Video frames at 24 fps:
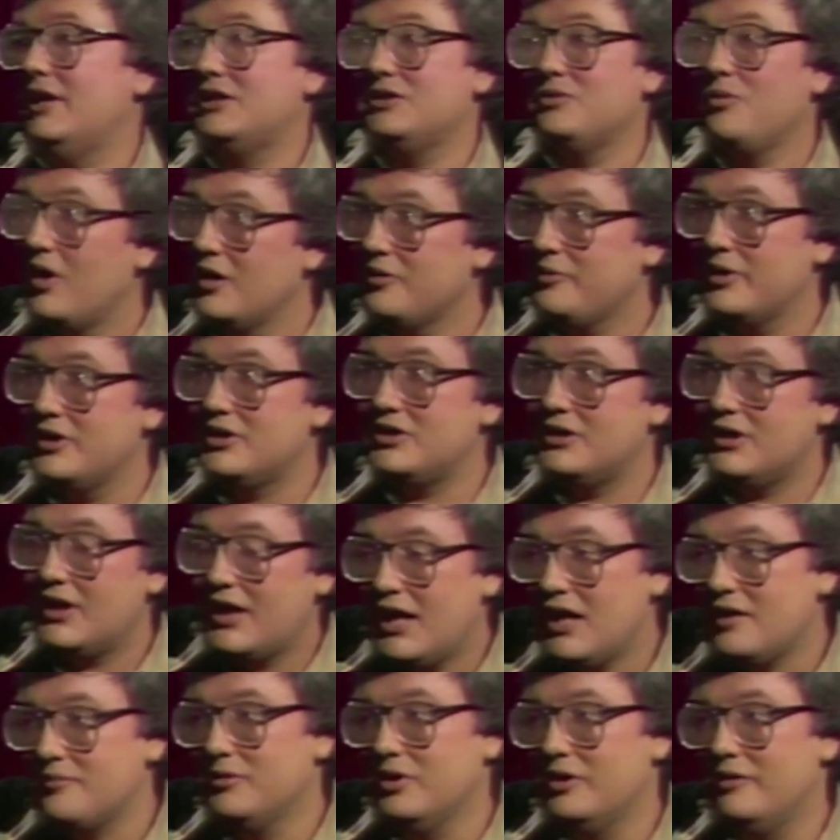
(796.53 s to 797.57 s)
That's one reason to
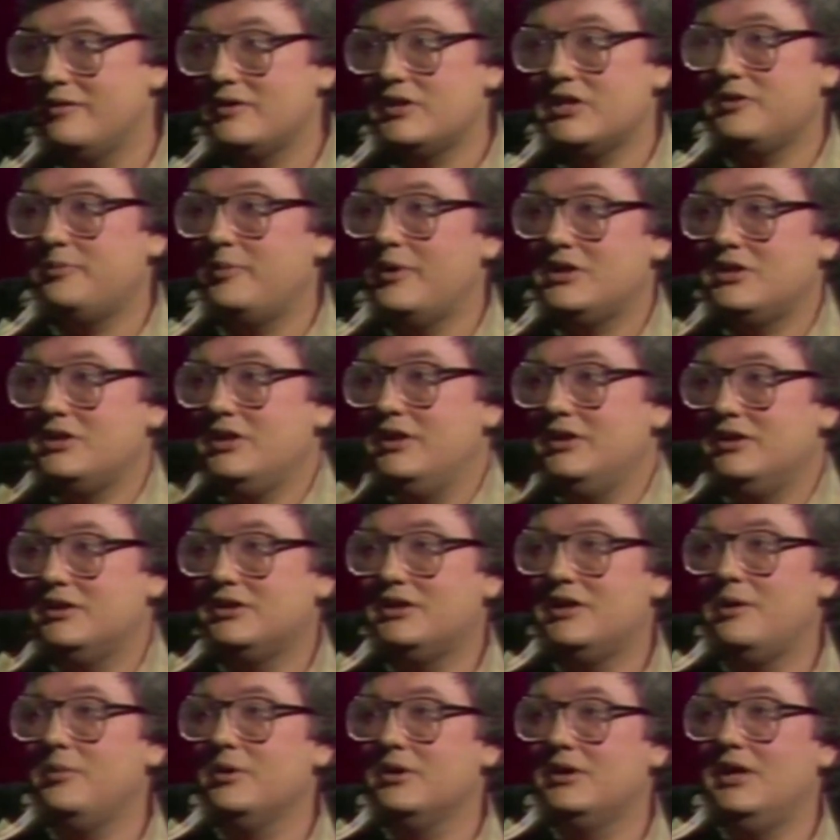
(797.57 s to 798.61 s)
have movies, especially in the
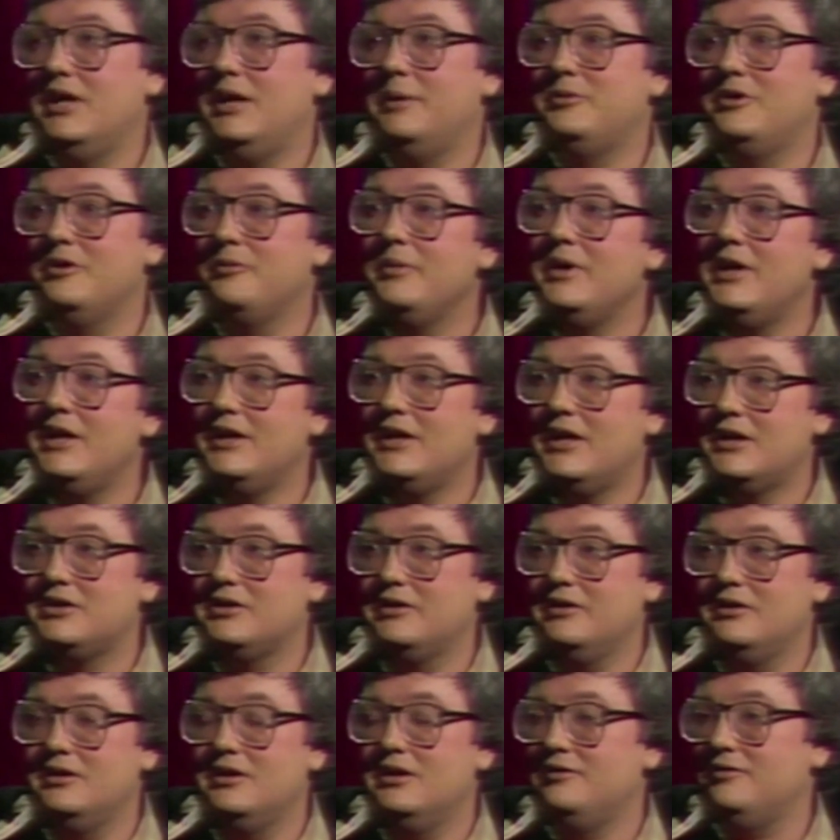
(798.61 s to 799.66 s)
summertime. To me,
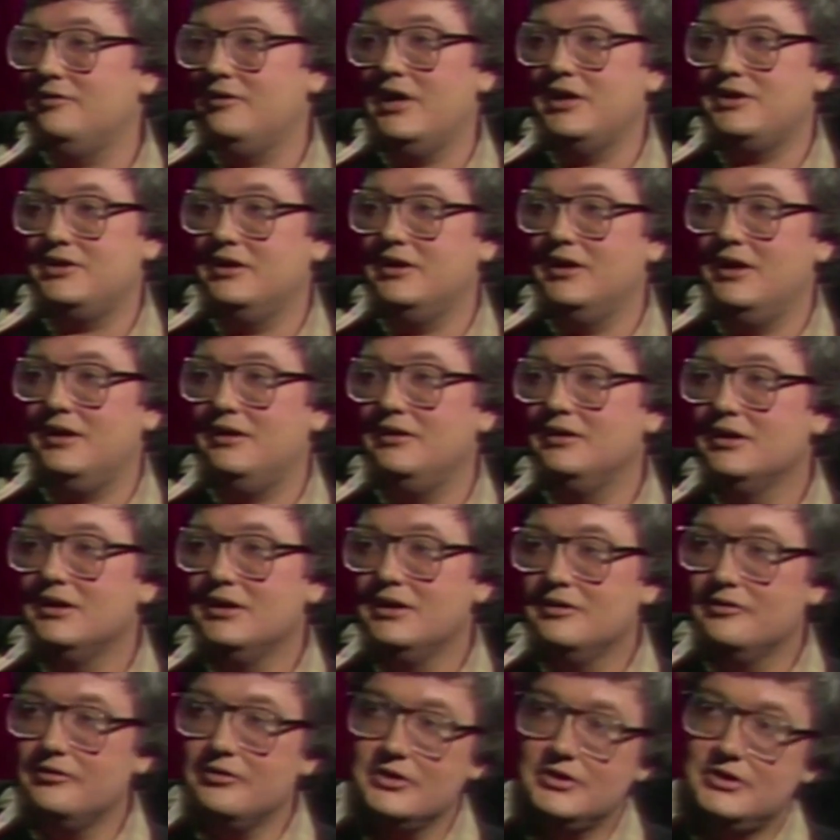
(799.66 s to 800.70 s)
that's good enough rationale
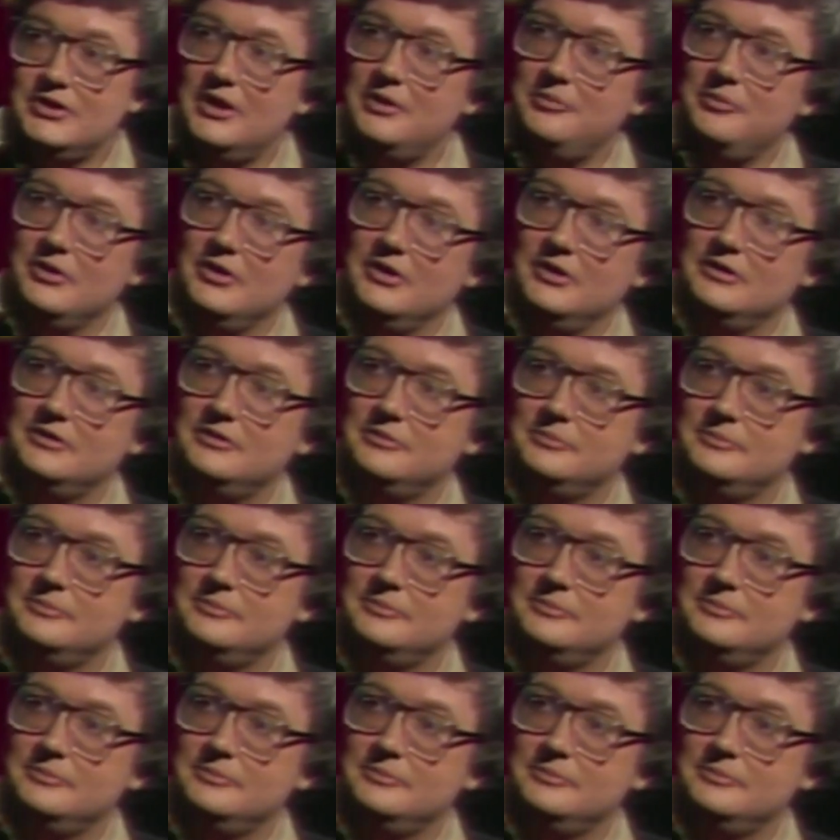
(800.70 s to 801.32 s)
for Sunburn.